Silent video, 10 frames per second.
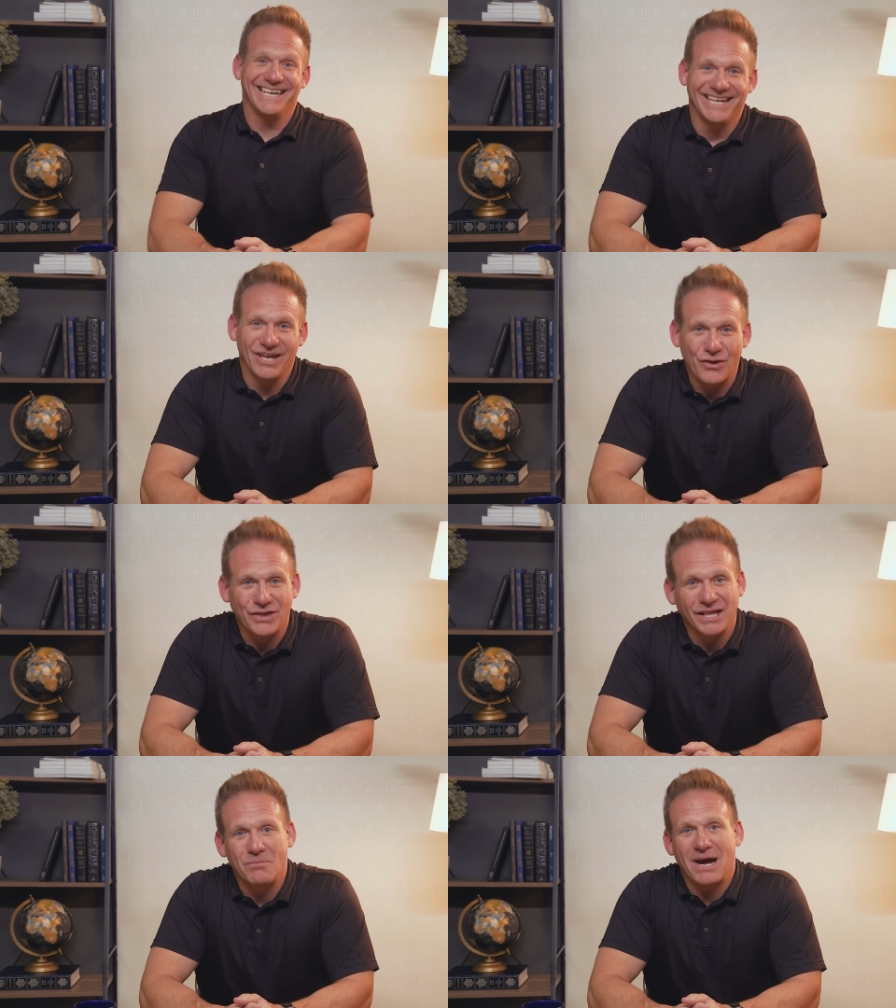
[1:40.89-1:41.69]
Another
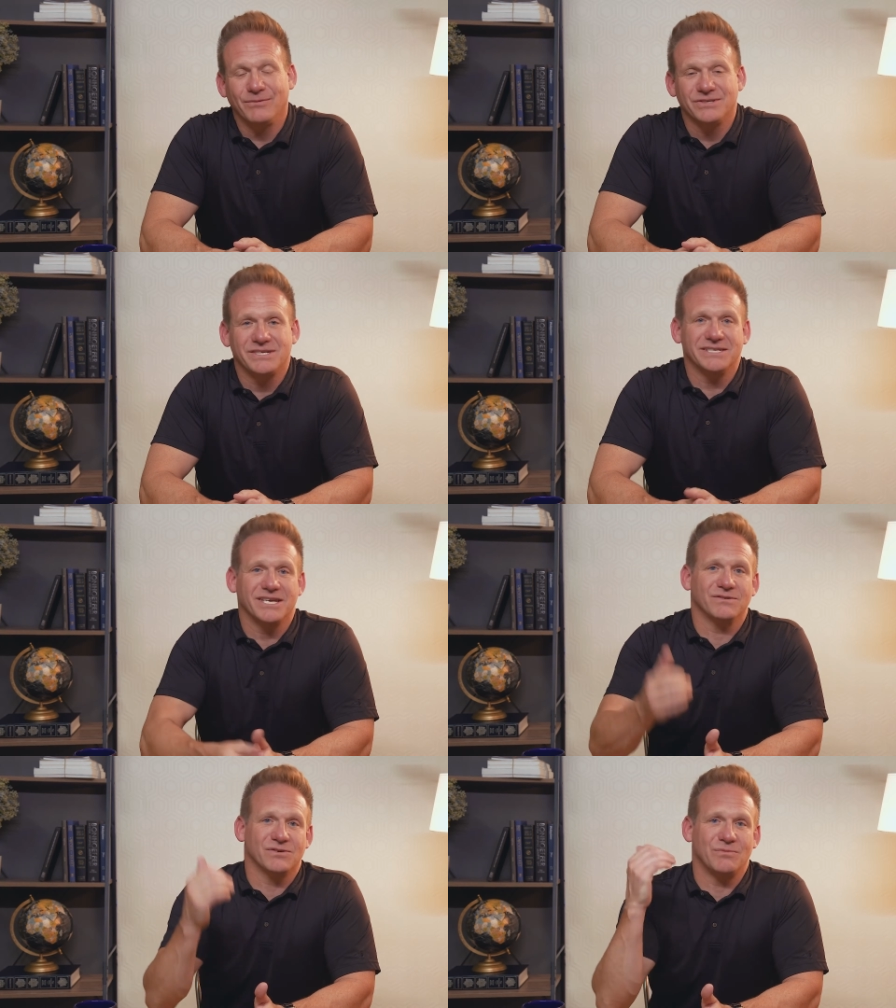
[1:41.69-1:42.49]
thing the Bible says
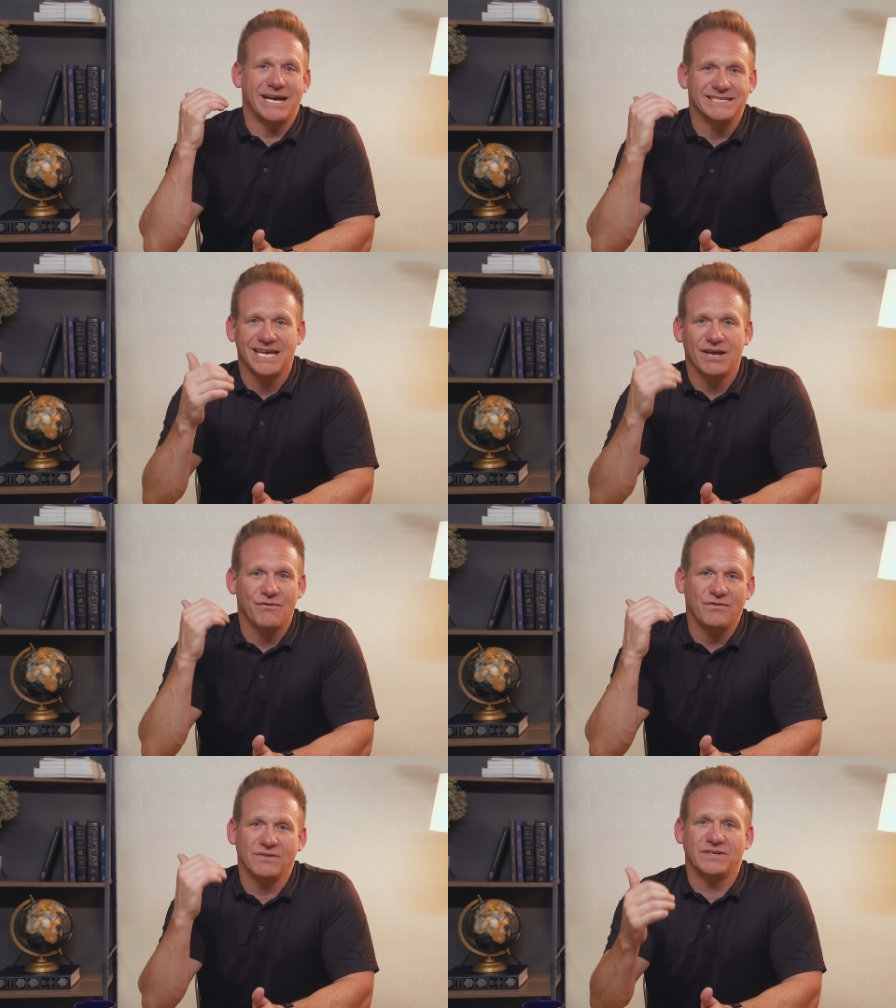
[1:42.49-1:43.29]
comes from Isaiah
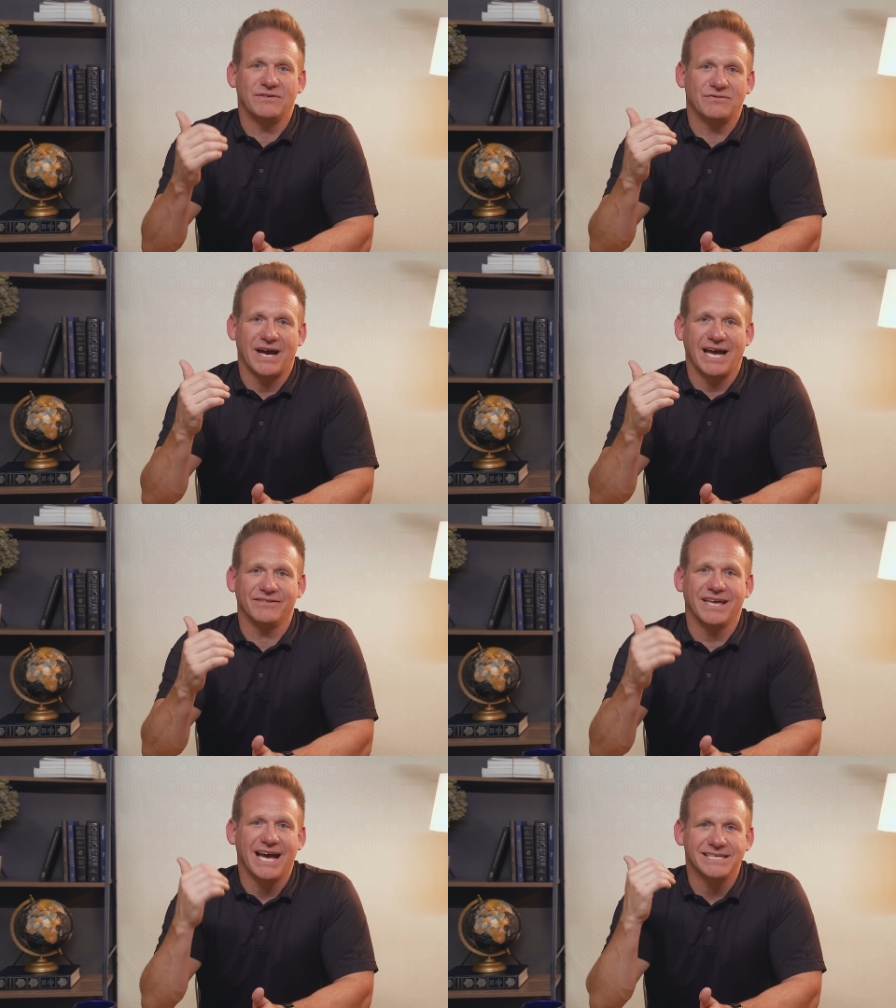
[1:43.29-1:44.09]

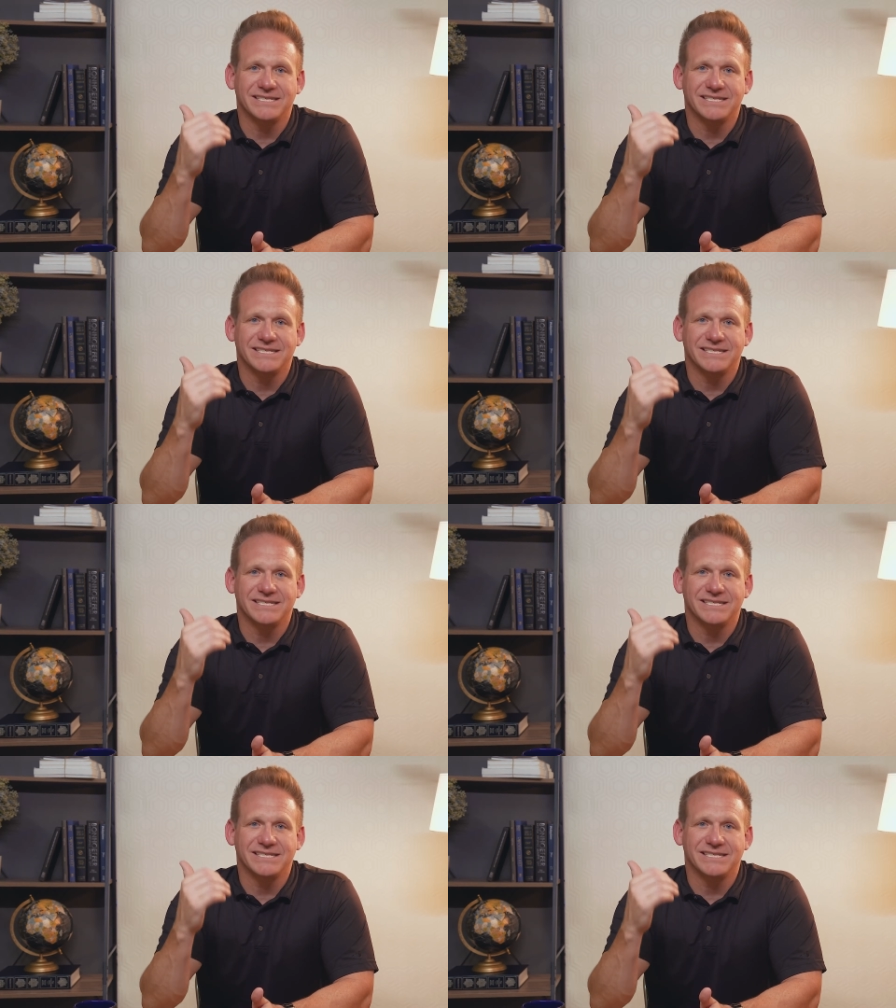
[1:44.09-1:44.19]
55. God